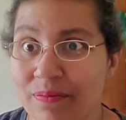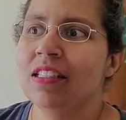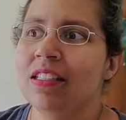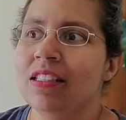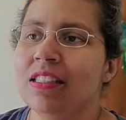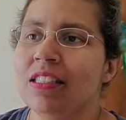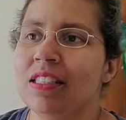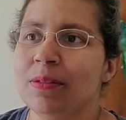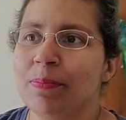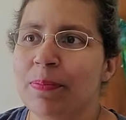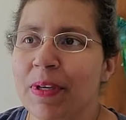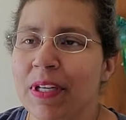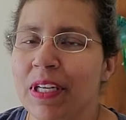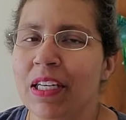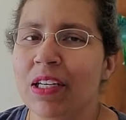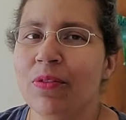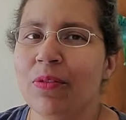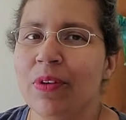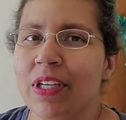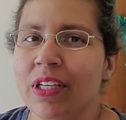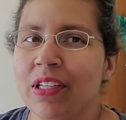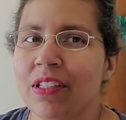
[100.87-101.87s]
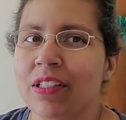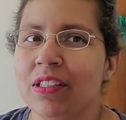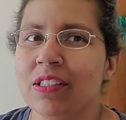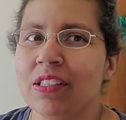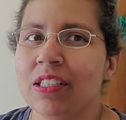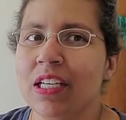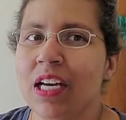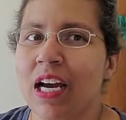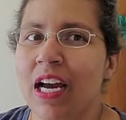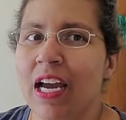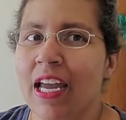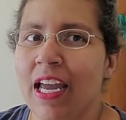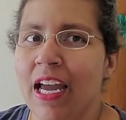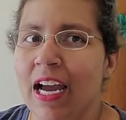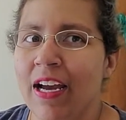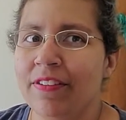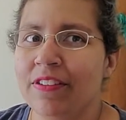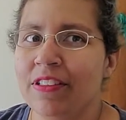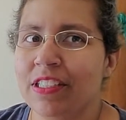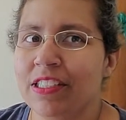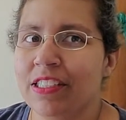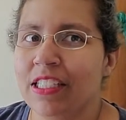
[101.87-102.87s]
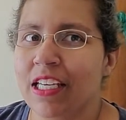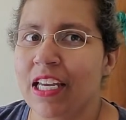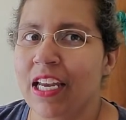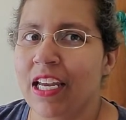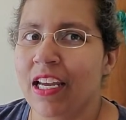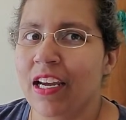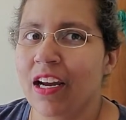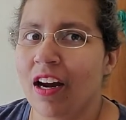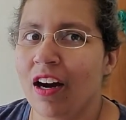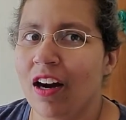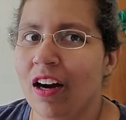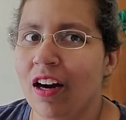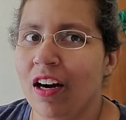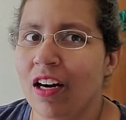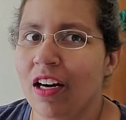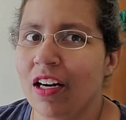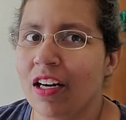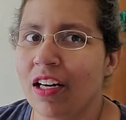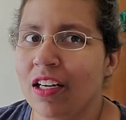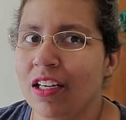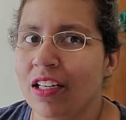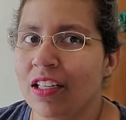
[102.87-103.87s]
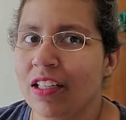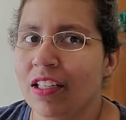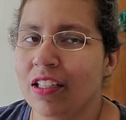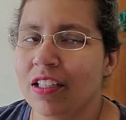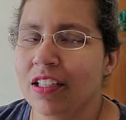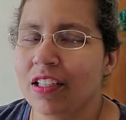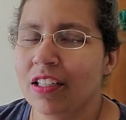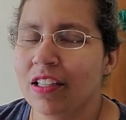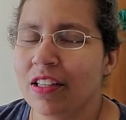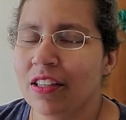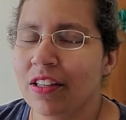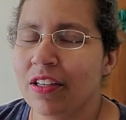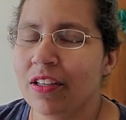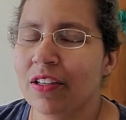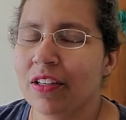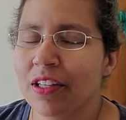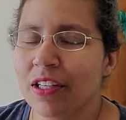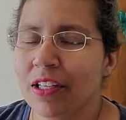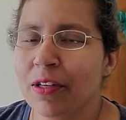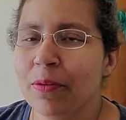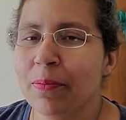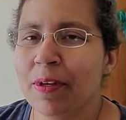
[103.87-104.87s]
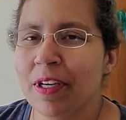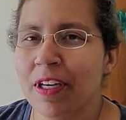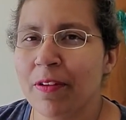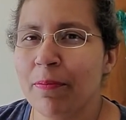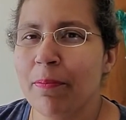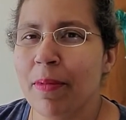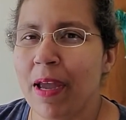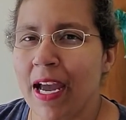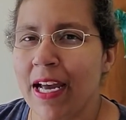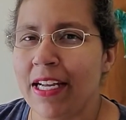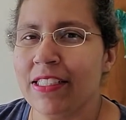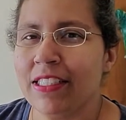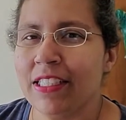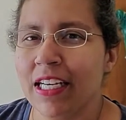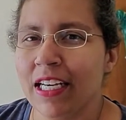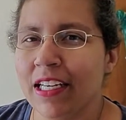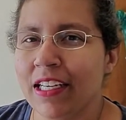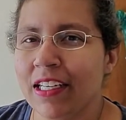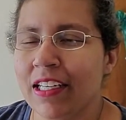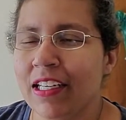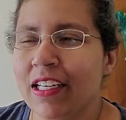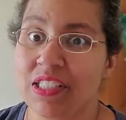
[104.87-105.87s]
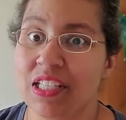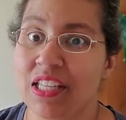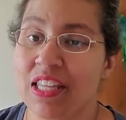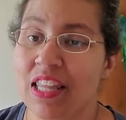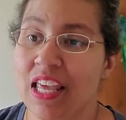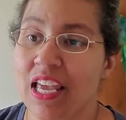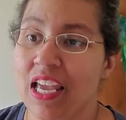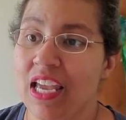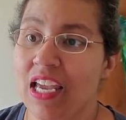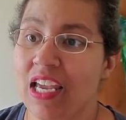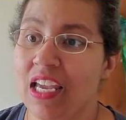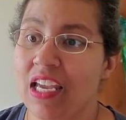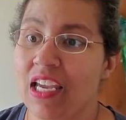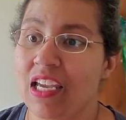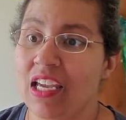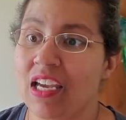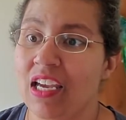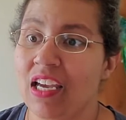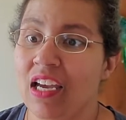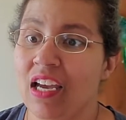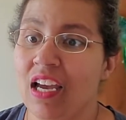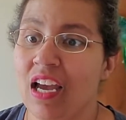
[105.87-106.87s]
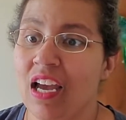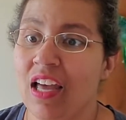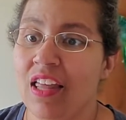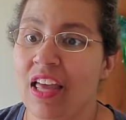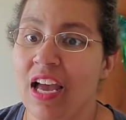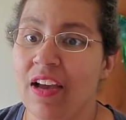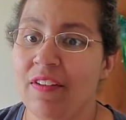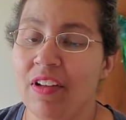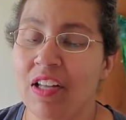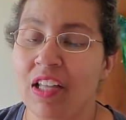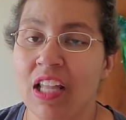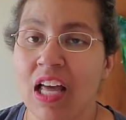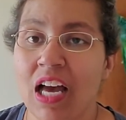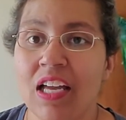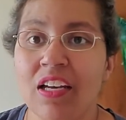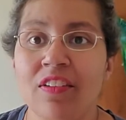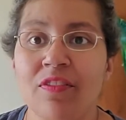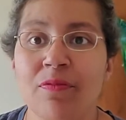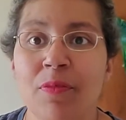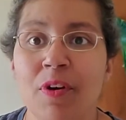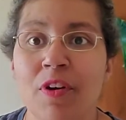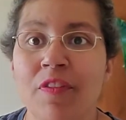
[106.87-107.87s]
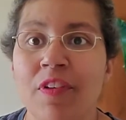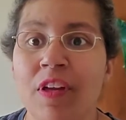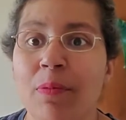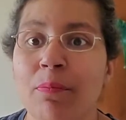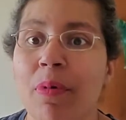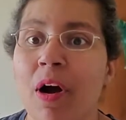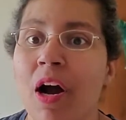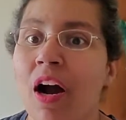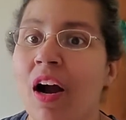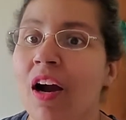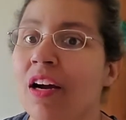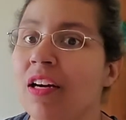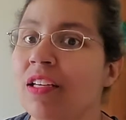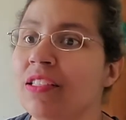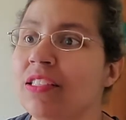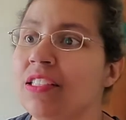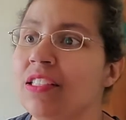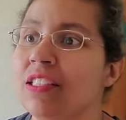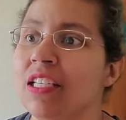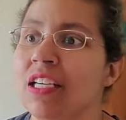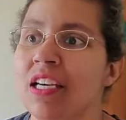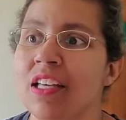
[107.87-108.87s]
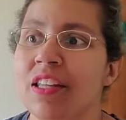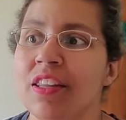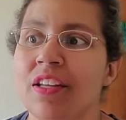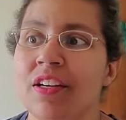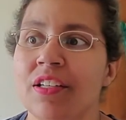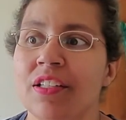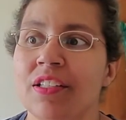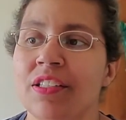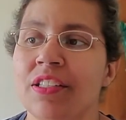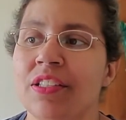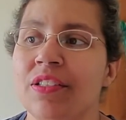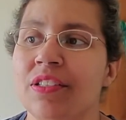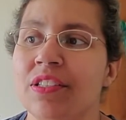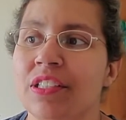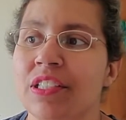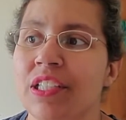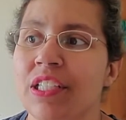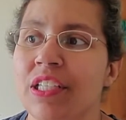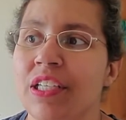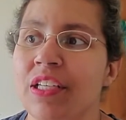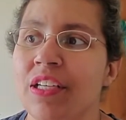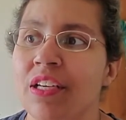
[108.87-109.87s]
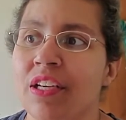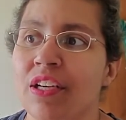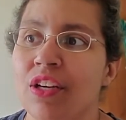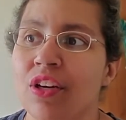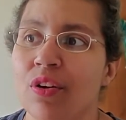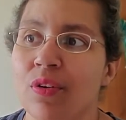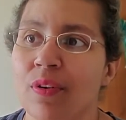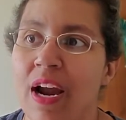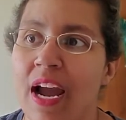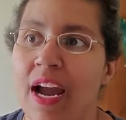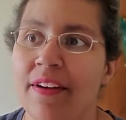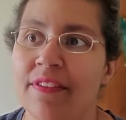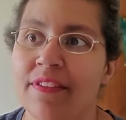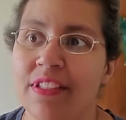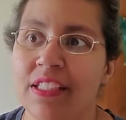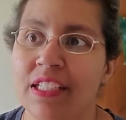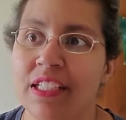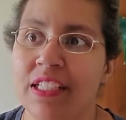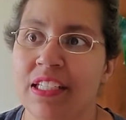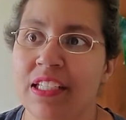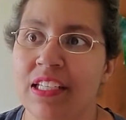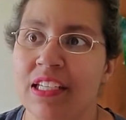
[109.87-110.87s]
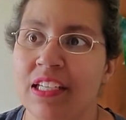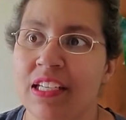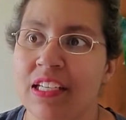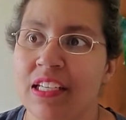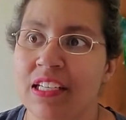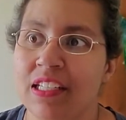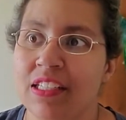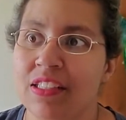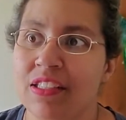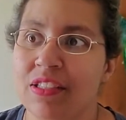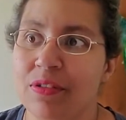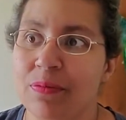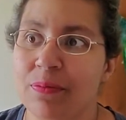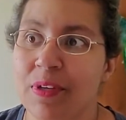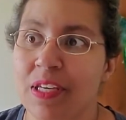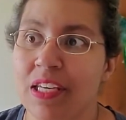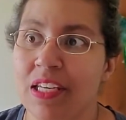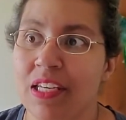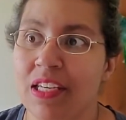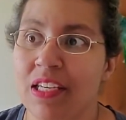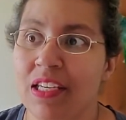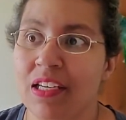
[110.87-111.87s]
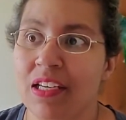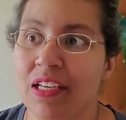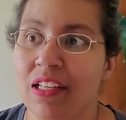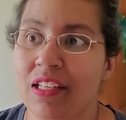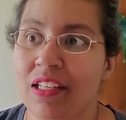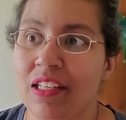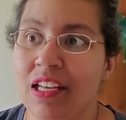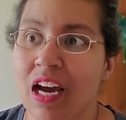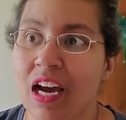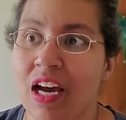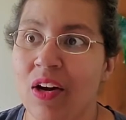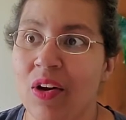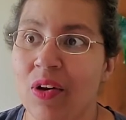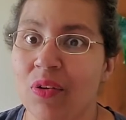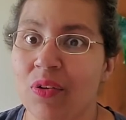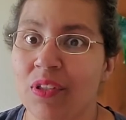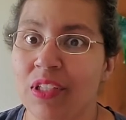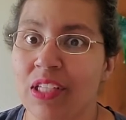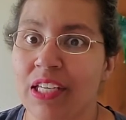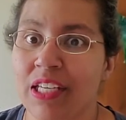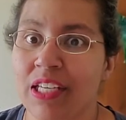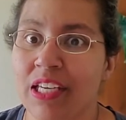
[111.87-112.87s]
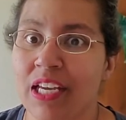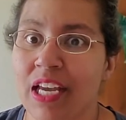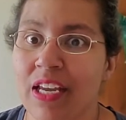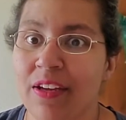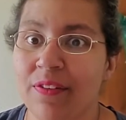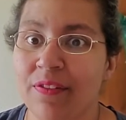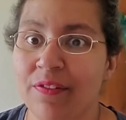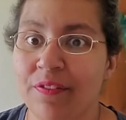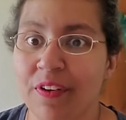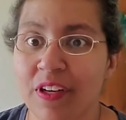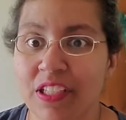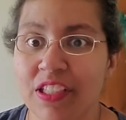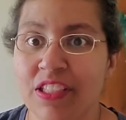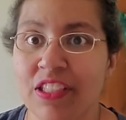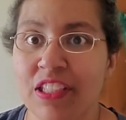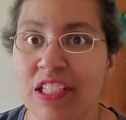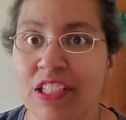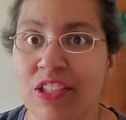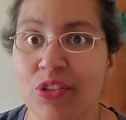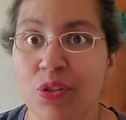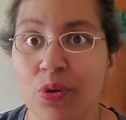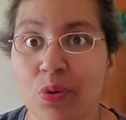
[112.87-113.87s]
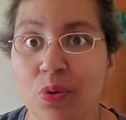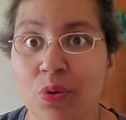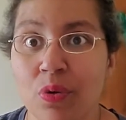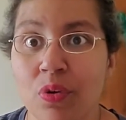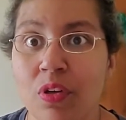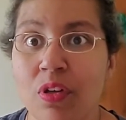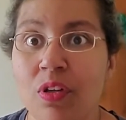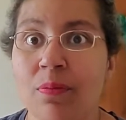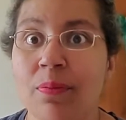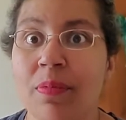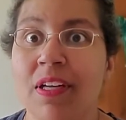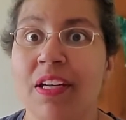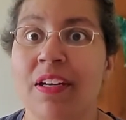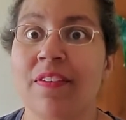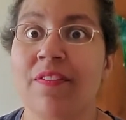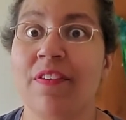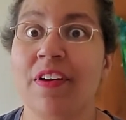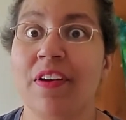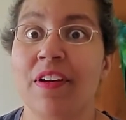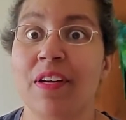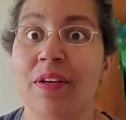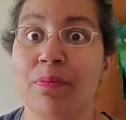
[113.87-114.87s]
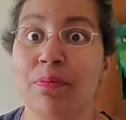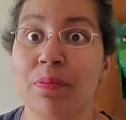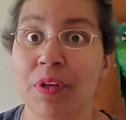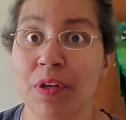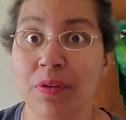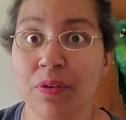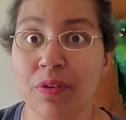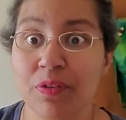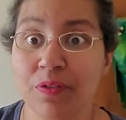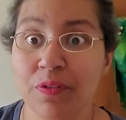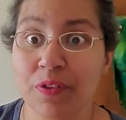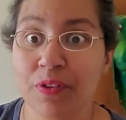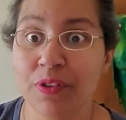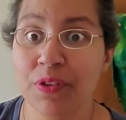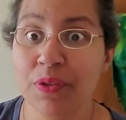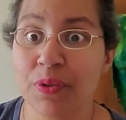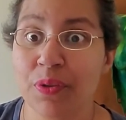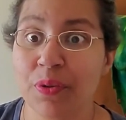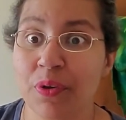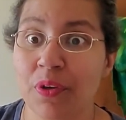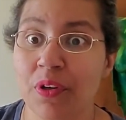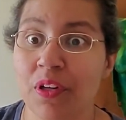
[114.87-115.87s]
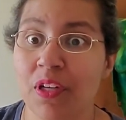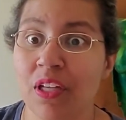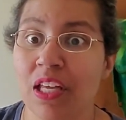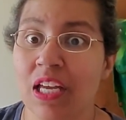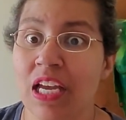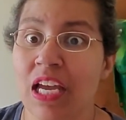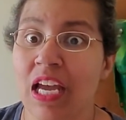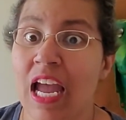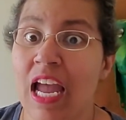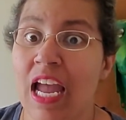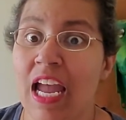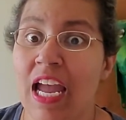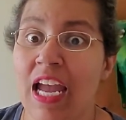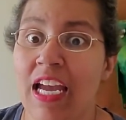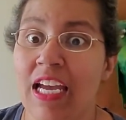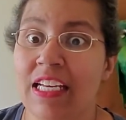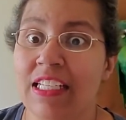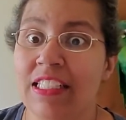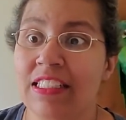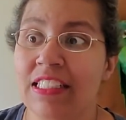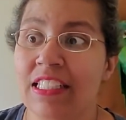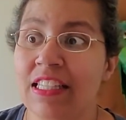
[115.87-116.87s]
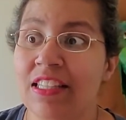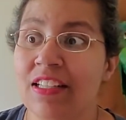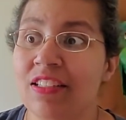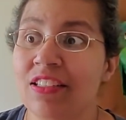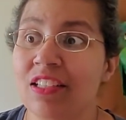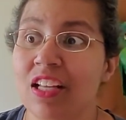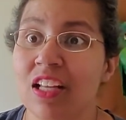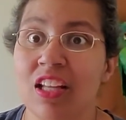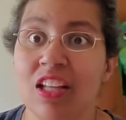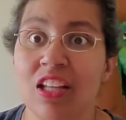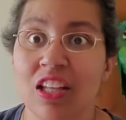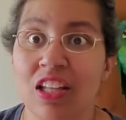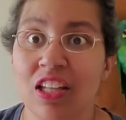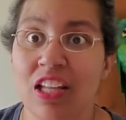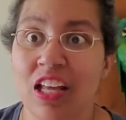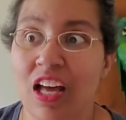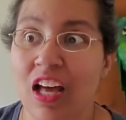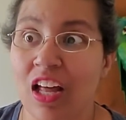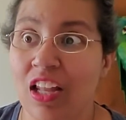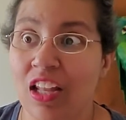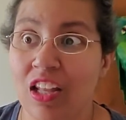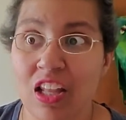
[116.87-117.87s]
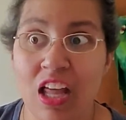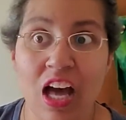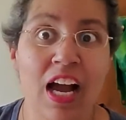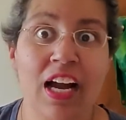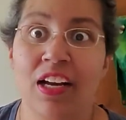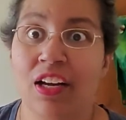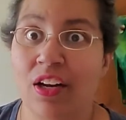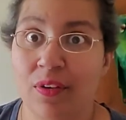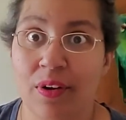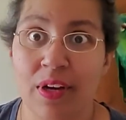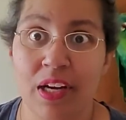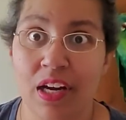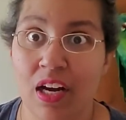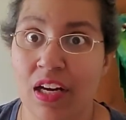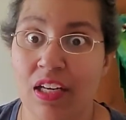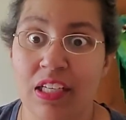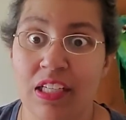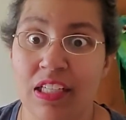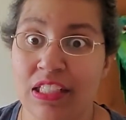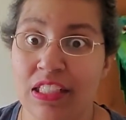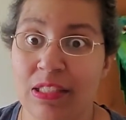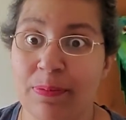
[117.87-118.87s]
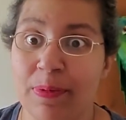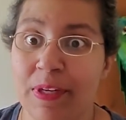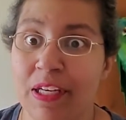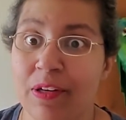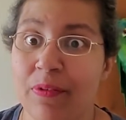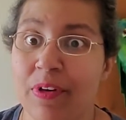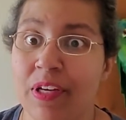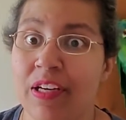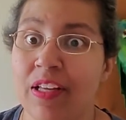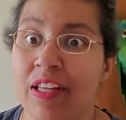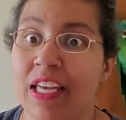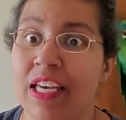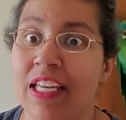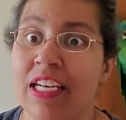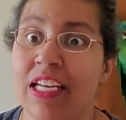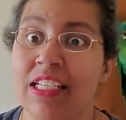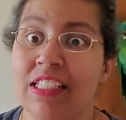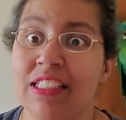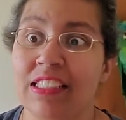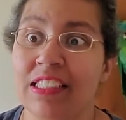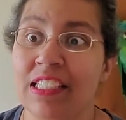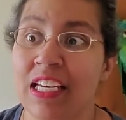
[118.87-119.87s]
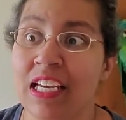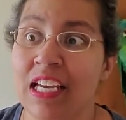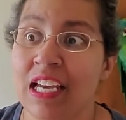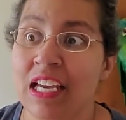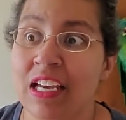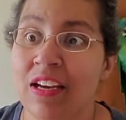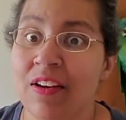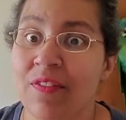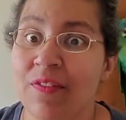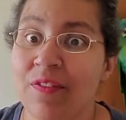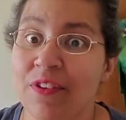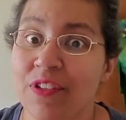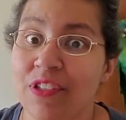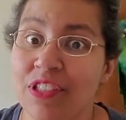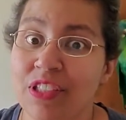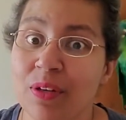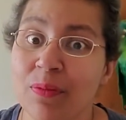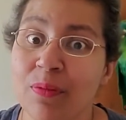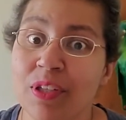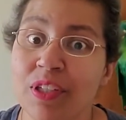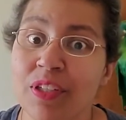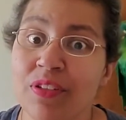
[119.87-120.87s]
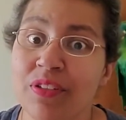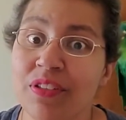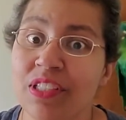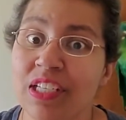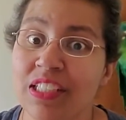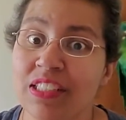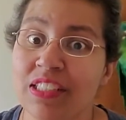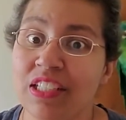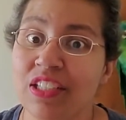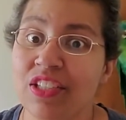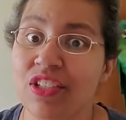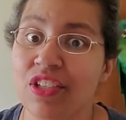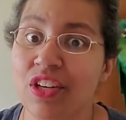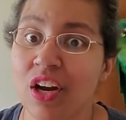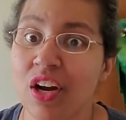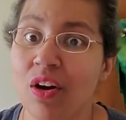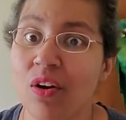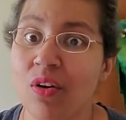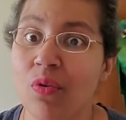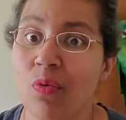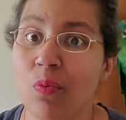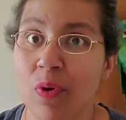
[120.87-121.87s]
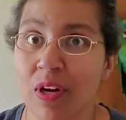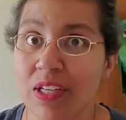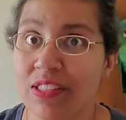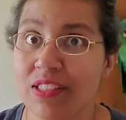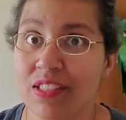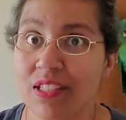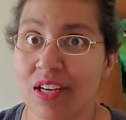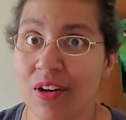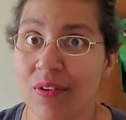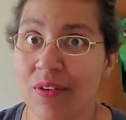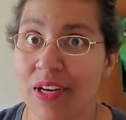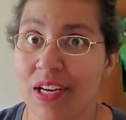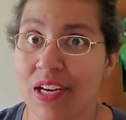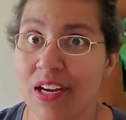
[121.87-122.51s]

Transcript: Spinning wheels, I have to say, they're a little bit of magic. They have a lot of moving parts. They're usually crafted to be not only a functioning tool, but a very beautiful tool. And there's a lot going on in a spinning wheel. And for someone who doesn't know what's going